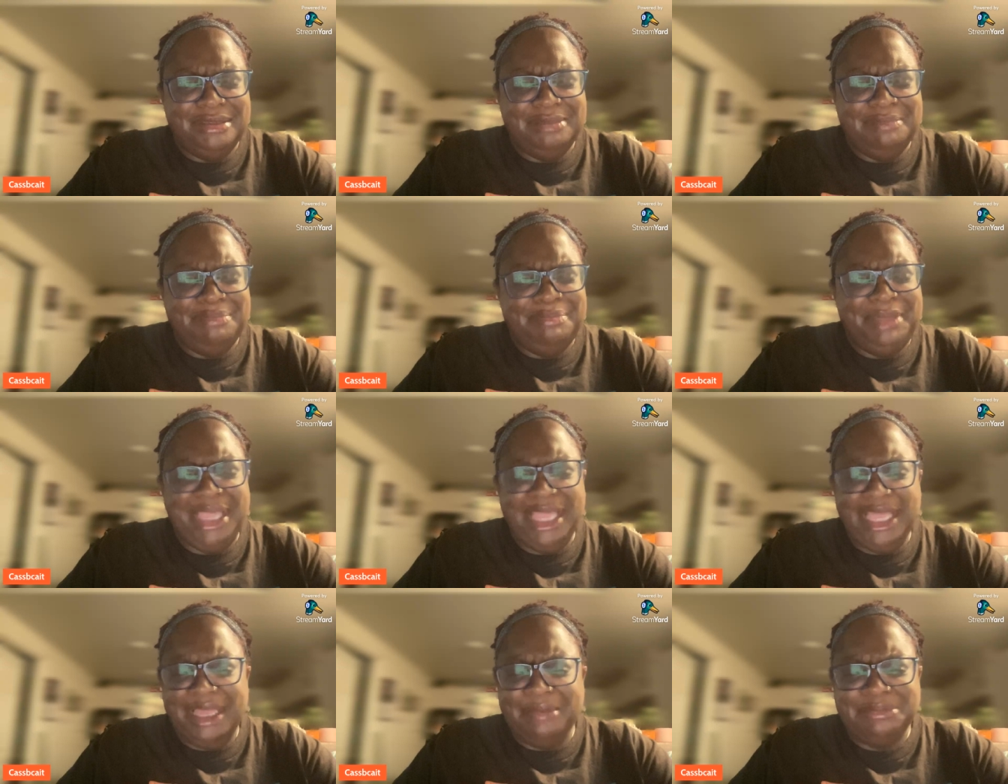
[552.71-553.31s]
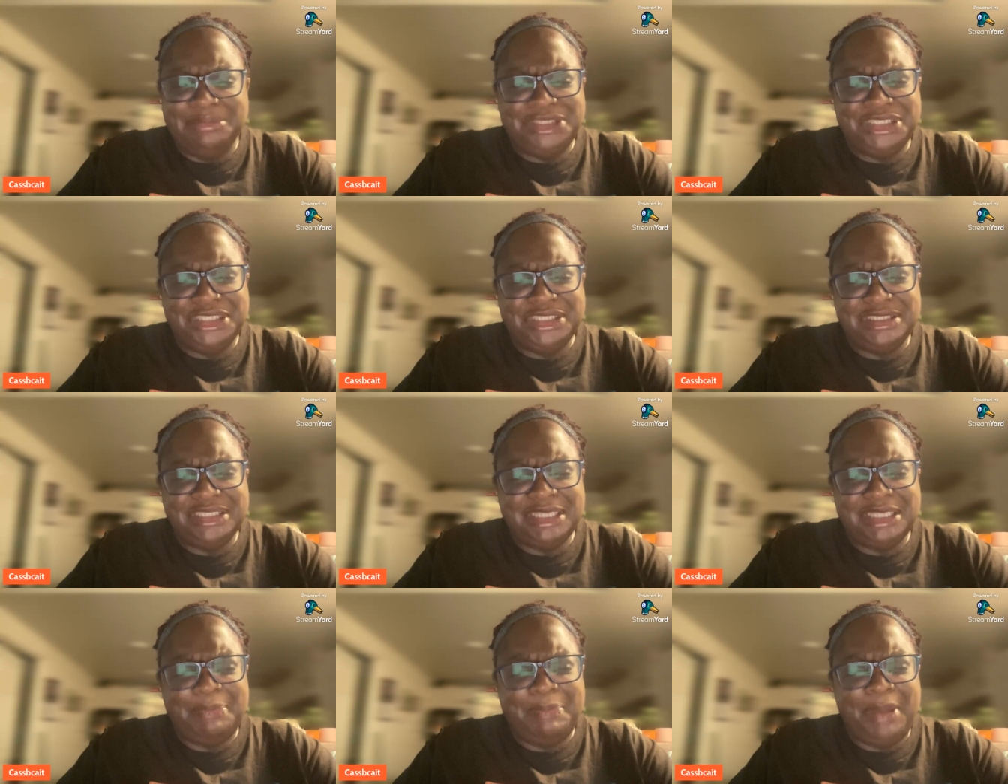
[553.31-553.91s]
Ma'am,
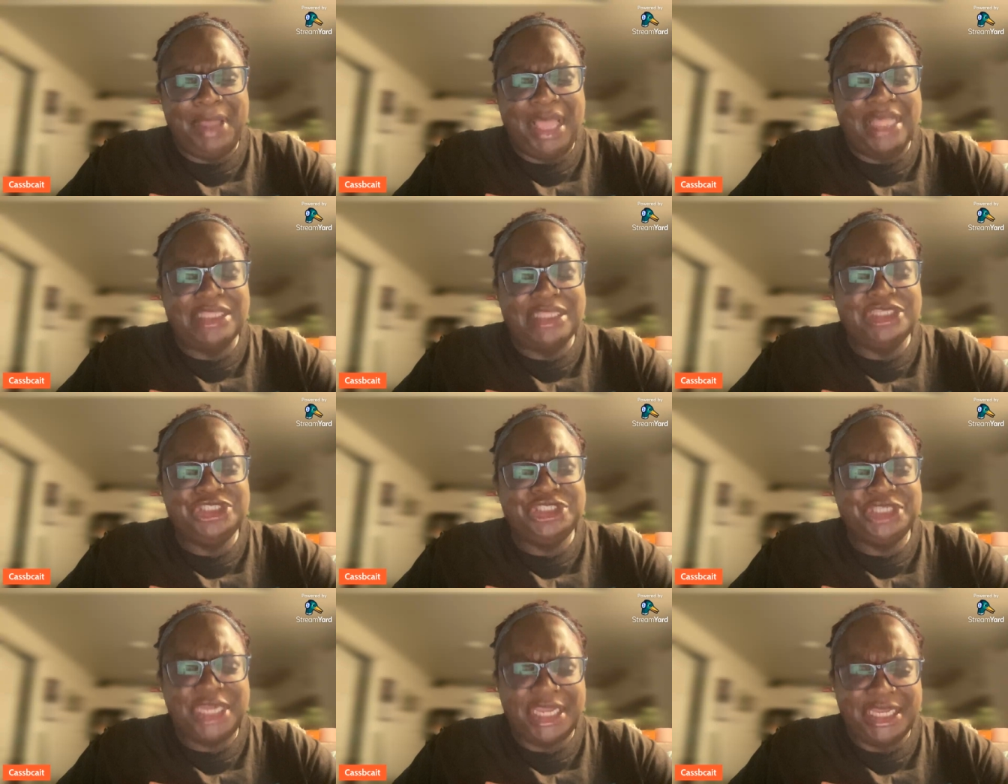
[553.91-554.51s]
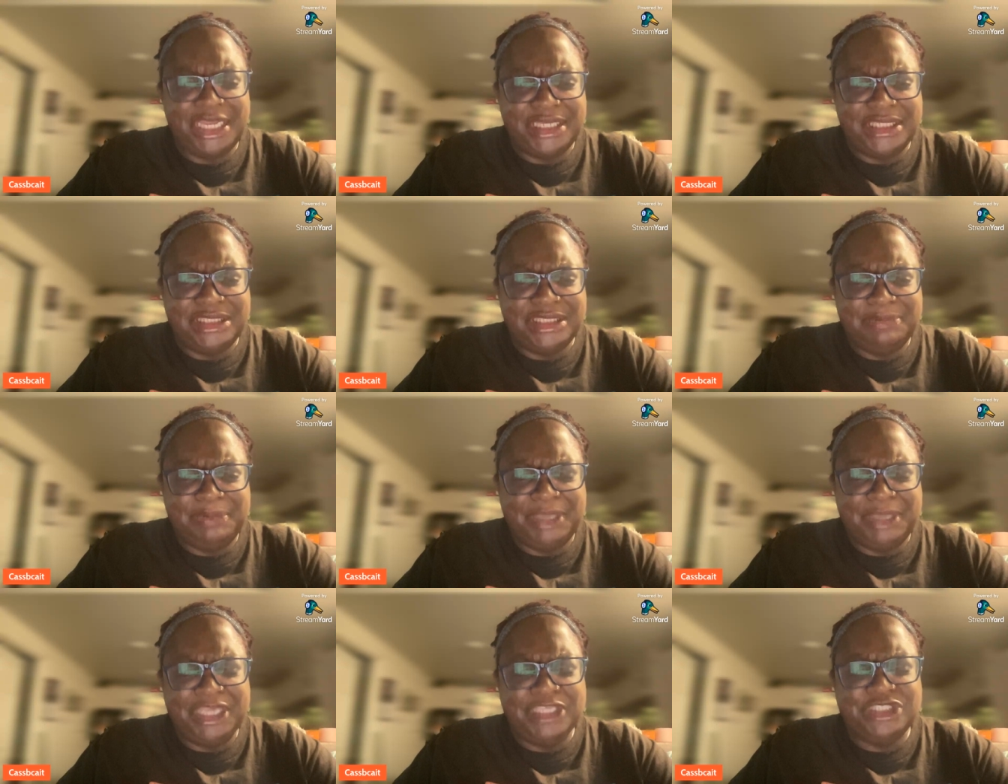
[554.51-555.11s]
just apologize
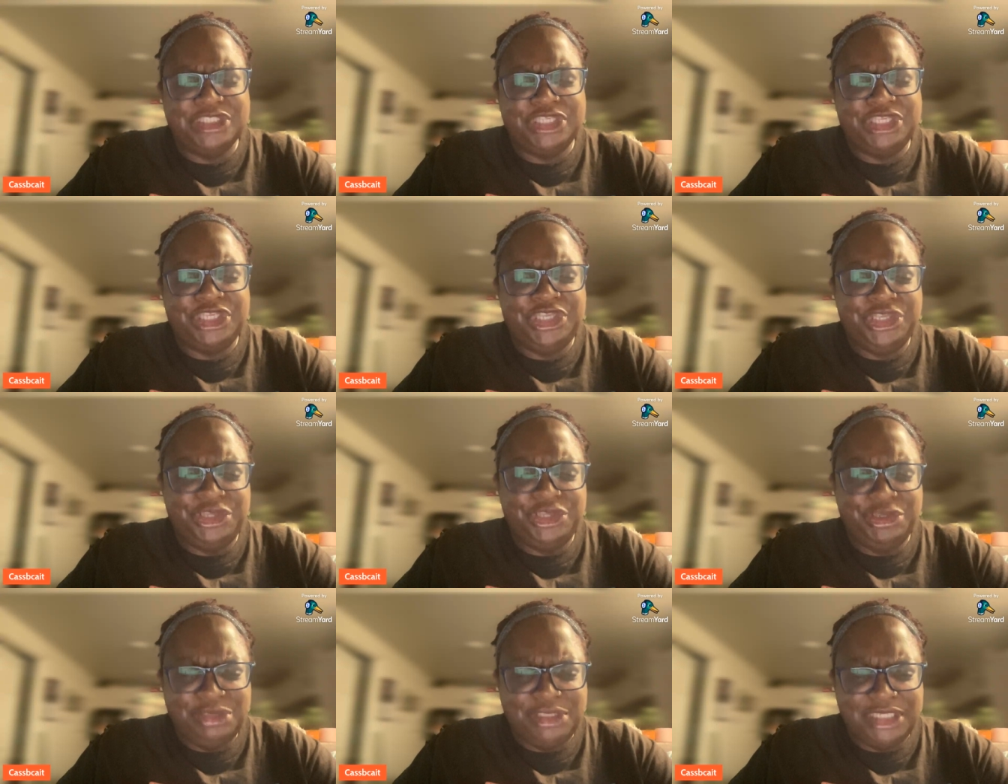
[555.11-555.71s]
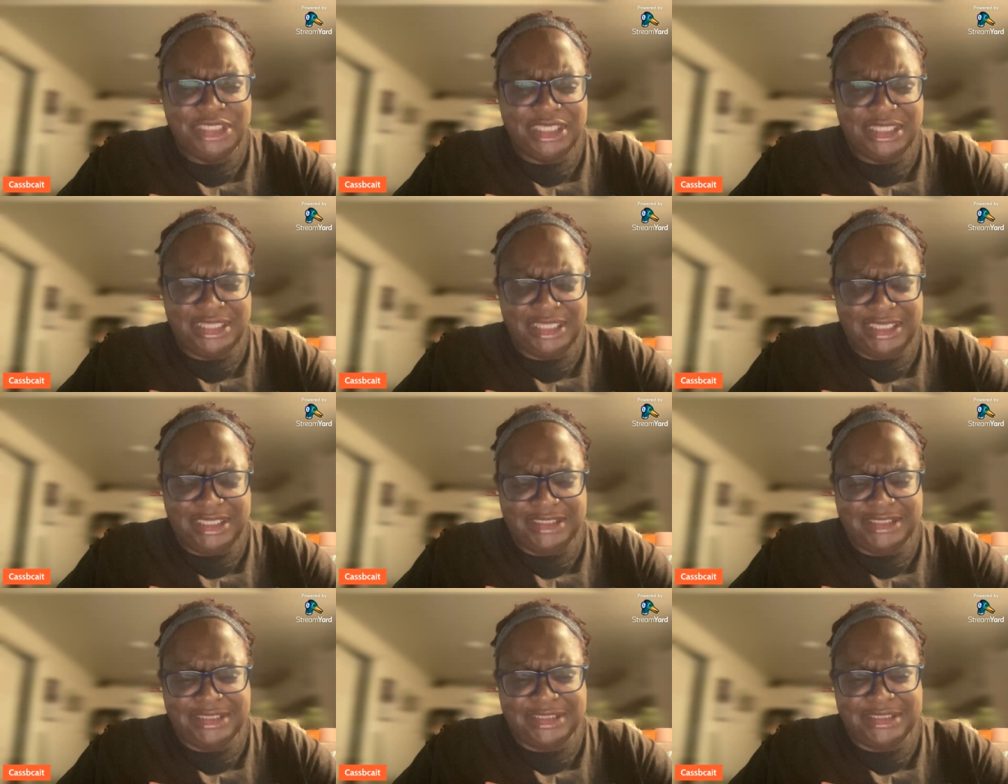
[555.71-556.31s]
because you did
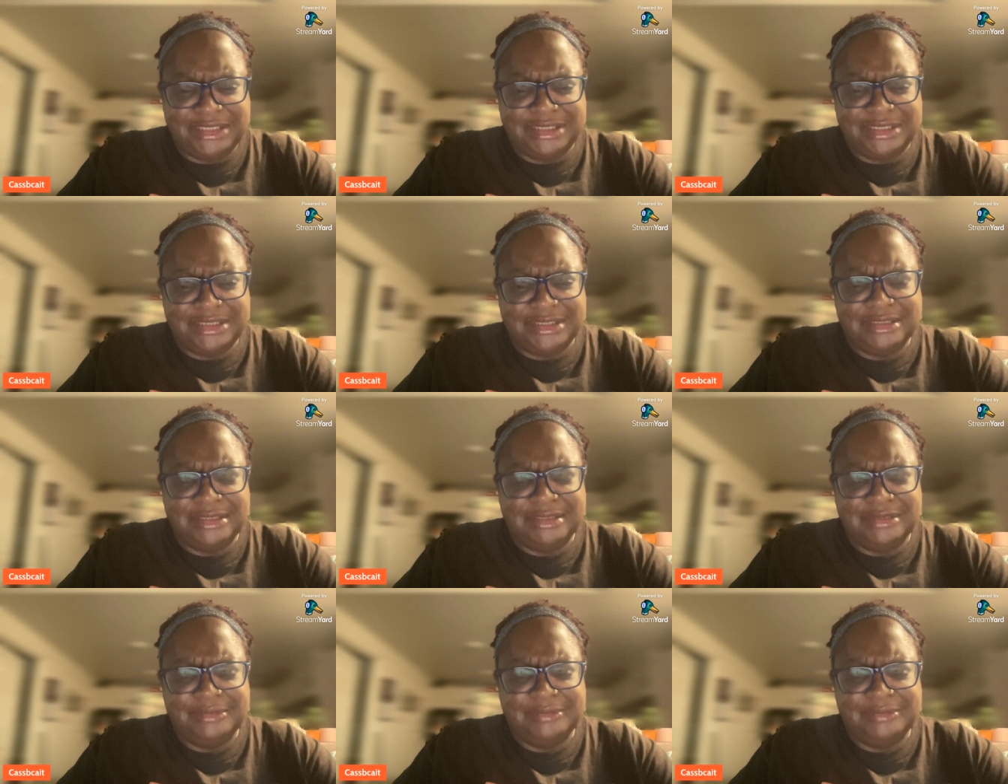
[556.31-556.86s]
this.